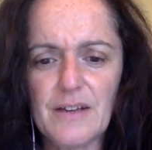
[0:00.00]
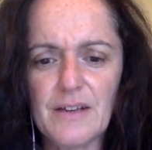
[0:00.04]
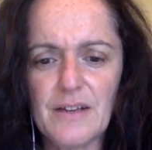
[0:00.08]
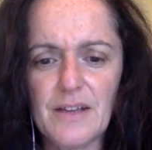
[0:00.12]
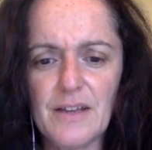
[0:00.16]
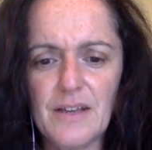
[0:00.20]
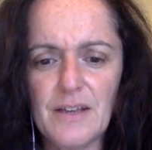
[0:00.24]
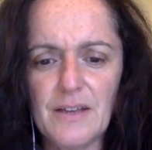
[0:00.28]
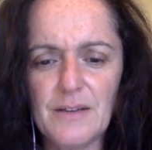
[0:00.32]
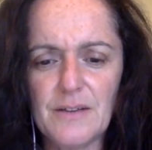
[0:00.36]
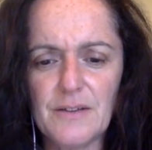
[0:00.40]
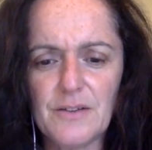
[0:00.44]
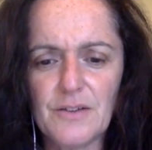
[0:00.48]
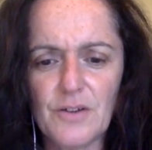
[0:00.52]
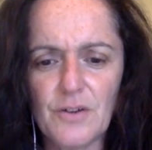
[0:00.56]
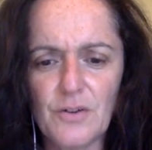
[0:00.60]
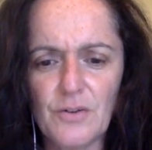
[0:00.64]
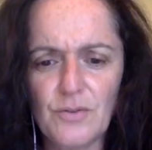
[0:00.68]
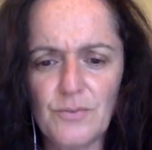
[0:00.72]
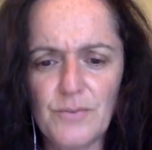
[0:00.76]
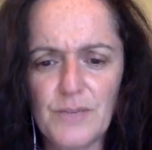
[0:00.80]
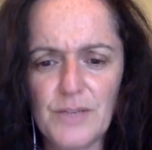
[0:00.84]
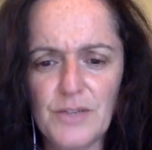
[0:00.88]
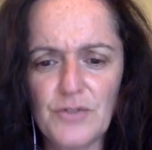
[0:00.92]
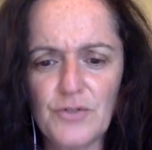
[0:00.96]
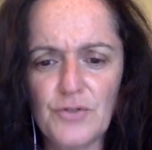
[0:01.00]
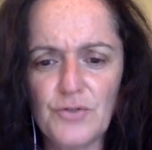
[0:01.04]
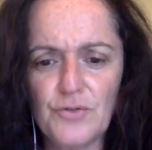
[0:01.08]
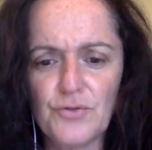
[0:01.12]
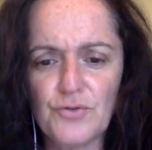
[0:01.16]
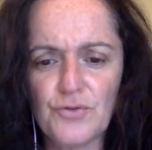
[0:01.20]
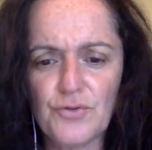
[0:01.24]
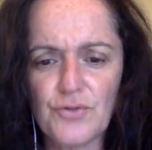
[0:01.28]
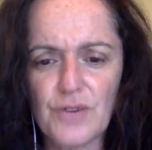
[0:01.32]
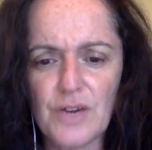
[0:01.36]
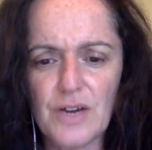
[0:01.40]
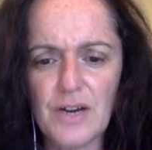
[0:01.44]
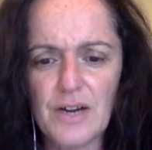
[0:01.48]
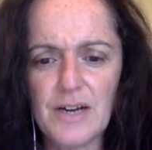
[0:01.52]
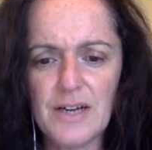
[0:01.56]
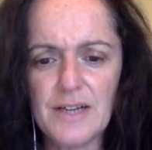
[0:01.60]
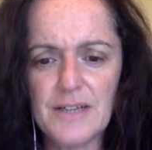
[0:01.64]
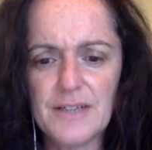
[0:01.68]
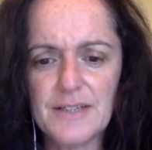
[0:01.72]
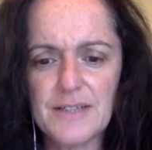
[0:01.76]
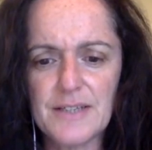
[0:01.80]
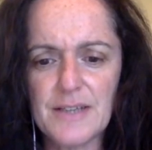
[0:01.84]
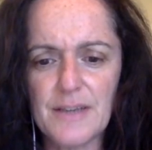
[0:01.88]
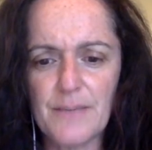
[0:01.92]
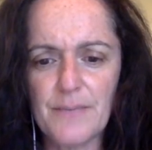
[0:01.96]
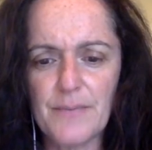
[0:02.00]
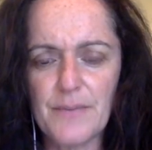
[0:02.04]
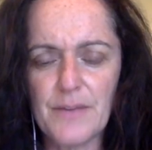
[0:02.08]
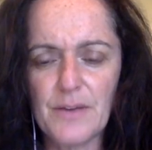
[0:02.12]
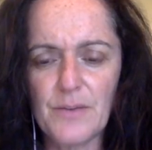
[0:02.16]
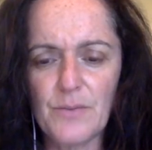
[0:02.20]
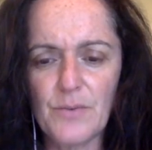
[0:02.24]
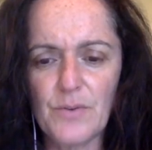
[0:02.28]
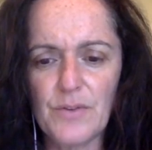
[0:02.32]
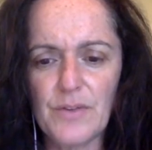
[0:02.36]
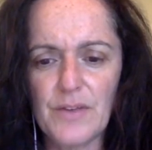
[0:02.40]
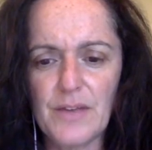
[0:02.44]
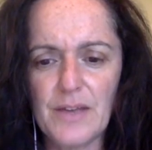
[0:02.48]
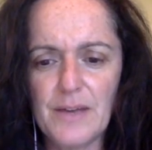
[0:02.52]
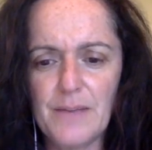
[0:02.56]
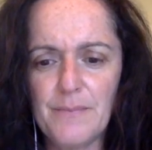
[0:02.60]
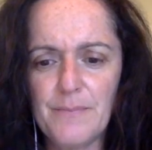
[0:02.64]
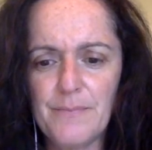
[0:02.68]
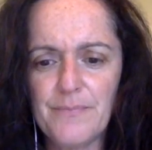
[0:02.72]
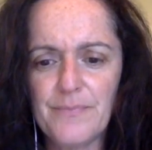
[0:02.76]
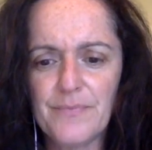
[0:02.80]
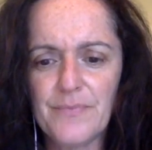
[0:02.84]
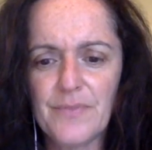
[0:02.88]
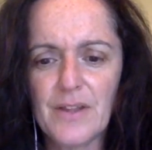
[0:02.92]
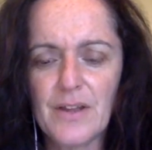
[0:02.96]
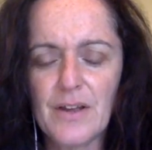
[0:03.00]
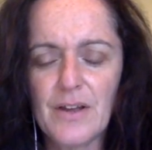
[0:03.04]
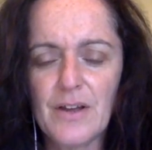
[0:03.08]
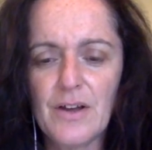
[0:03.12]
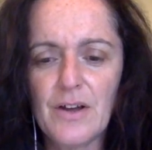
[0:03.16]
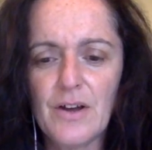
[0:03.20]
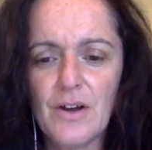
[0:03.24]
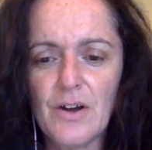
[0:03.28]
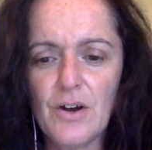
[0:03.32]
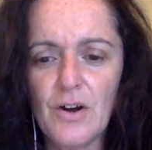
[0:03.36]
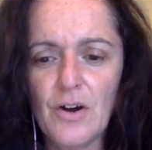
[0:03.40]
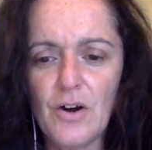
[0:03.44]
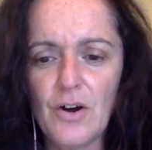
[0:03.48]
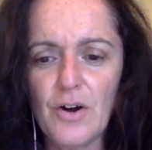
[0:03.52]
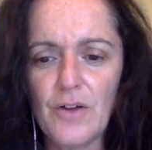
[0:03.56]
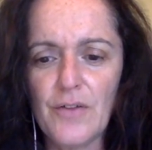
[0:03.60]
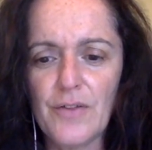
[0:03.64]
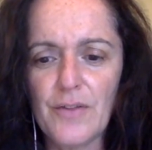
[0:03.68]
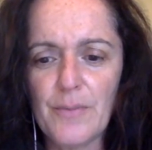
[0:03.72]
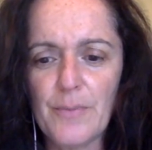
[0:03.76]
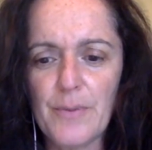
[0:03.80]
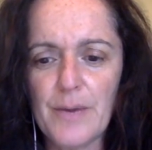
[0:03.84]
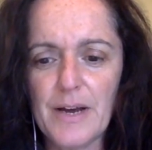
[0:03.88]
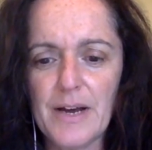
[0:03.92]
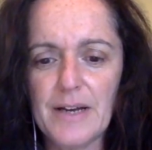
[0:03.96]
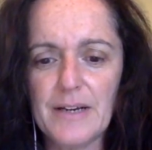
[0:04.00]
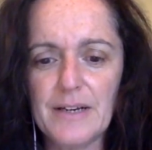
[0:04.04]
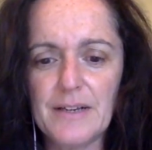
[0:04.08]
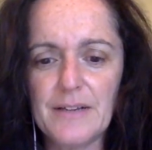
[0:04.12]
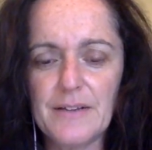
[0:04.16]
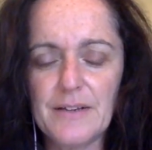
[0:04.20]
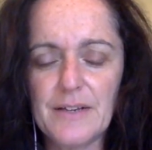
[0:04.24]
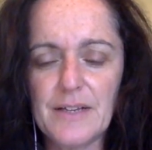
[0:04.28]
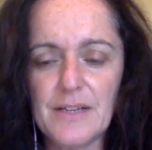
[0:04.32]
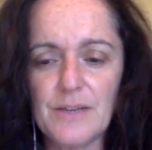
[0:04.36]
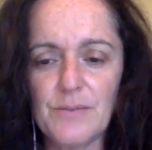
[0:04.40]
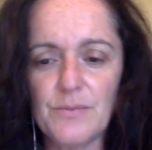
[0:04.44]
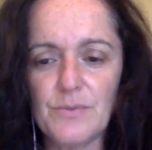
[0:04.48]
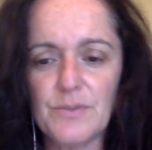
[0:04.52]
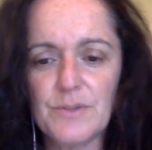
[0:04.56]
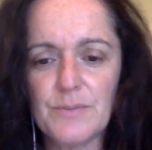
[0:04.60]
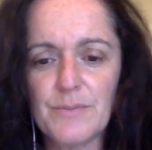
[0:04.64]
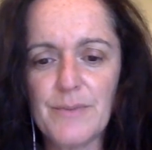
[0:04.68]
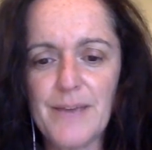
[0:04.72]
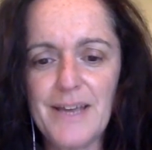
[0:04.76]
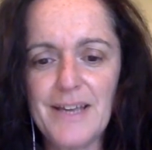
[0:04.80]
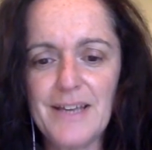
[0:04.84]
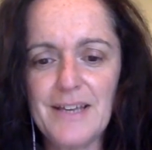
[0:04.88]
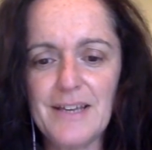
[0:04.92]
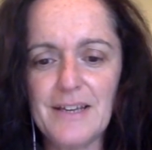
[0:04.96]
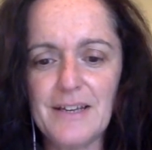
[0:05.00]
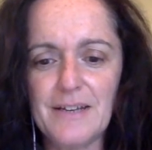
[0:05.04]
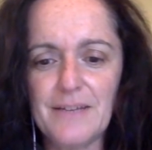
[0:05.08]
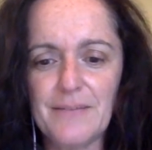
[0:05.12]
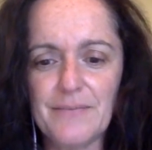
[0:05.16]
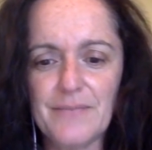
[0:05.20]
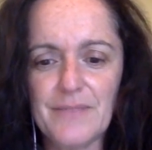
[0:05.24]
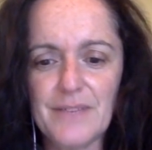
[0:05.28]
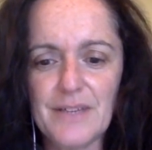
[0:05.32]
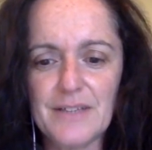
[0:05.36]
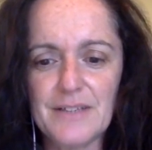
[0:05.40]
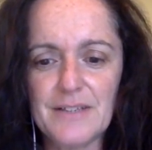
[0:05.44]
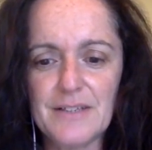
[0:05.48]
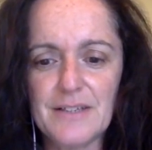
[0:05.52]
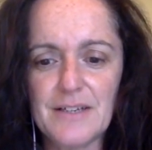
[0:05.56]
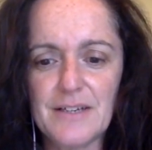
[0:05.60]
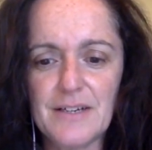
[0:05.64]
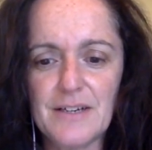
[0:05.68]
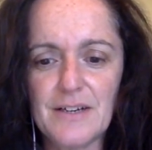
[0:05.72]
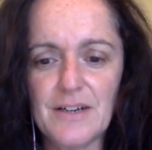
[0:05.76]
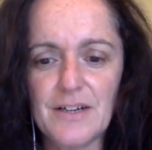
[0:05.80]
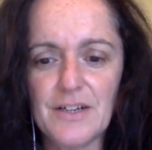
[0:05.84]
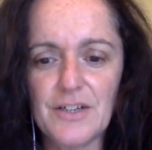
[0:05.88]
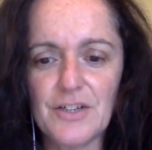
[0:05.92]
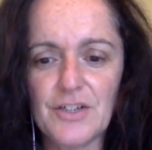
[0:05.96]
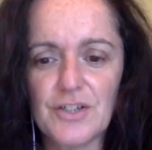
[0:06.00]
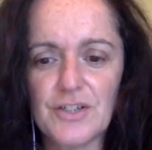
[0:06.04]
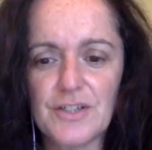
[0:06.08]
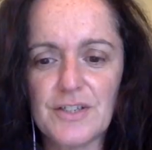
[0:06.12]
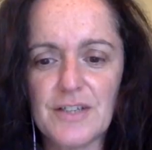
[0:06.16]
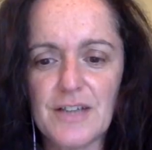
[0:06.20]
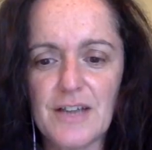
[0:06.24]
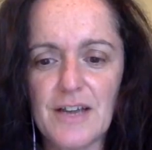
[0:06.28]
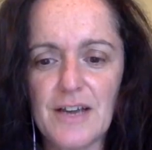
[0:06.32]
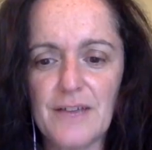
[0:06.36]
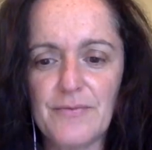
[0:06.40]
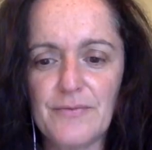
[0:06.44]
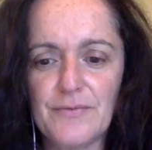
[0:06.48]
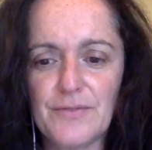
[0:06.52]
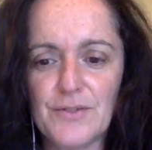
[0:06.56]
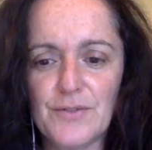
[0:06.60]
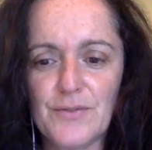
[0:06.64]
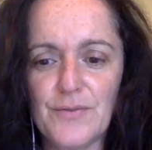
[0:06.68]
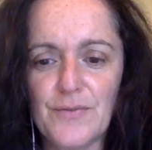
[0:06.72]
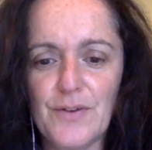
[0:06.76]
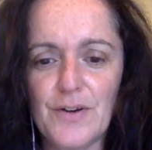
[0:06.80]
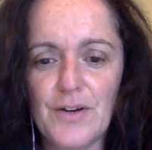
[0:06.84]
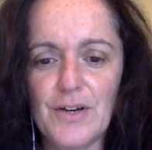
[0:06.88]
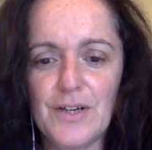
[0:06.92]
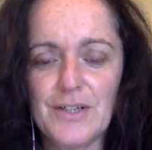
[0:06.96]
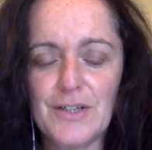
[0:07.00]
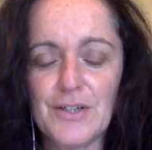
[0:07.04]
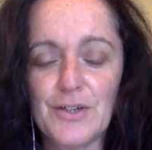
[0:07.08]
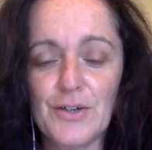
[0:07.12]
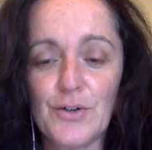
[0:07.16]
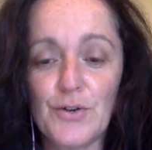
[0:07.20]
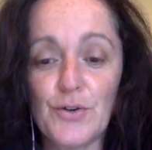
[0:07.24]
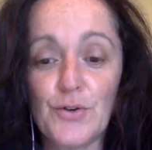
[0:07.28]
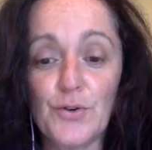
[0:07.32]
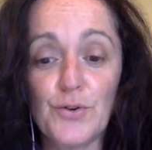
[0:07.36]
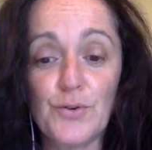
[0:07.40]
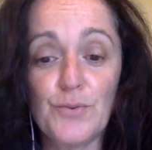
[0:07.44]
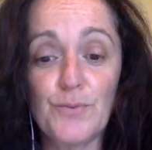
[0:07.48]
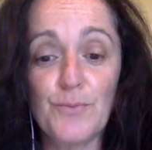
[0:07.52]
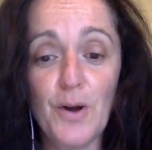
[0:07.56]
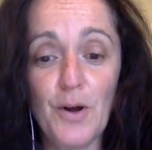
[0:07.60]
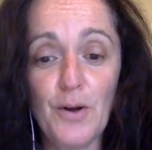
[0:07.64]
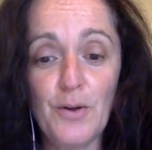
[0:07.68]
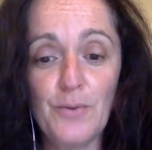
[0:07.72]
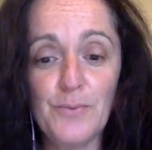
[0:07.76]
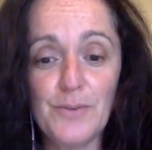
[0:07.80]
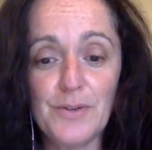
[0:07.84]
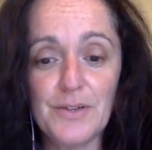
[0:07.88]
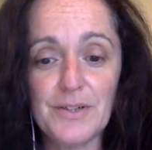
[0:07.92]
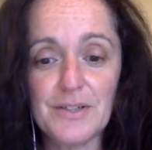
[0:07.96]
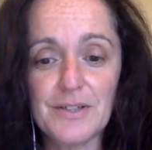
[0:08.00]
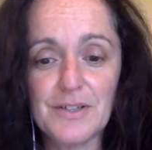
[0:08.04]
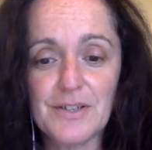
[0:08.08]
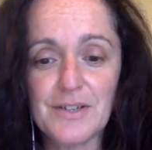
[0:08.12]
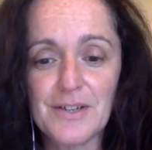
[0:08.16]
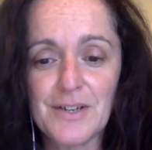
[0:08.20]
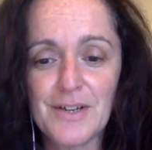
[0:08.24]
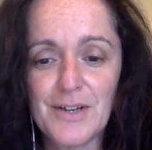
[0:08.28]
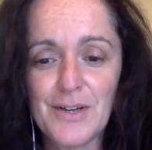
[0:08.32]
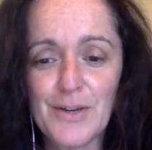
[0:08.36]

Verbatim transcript: he told me to try something with him on the party that he was making. They said, I just have to find a good moment.